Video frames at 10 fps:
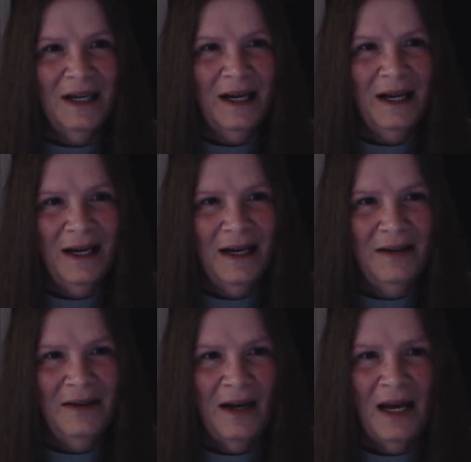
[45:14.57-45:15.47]

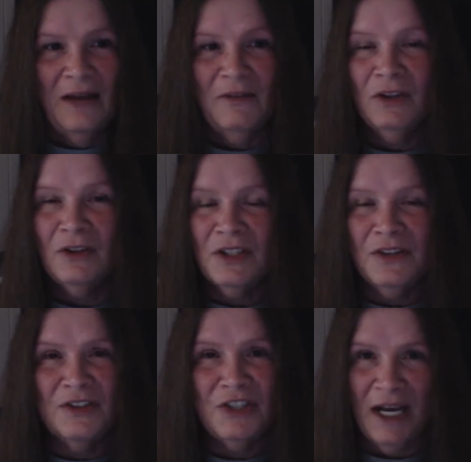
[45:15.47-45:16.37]
And I haven't looked at
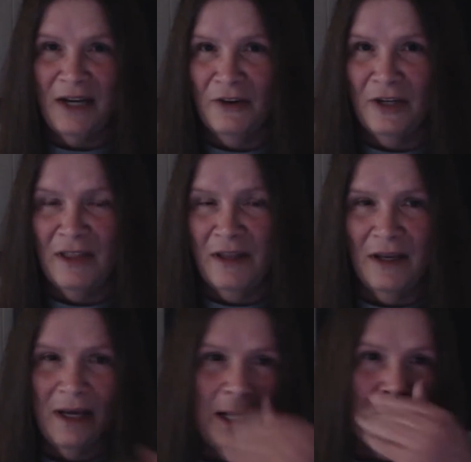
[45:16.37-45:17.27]
the chat or anything
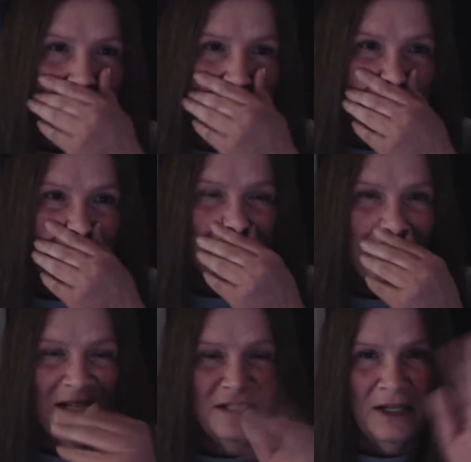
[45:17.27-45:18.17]
yet. I'll save
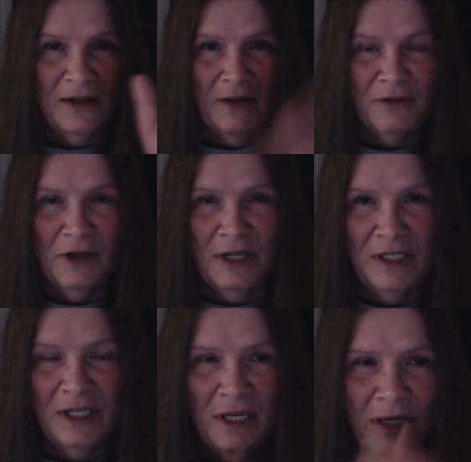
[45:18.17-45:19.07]
that till after I get
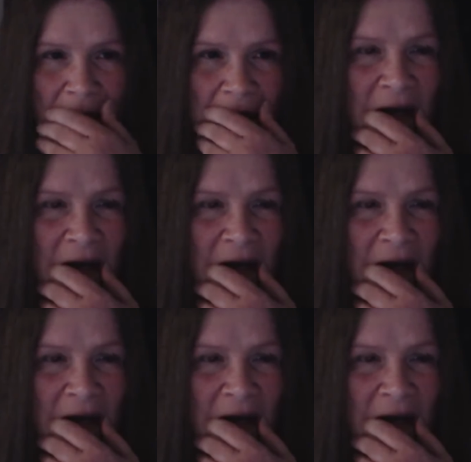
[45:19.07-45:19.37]
done.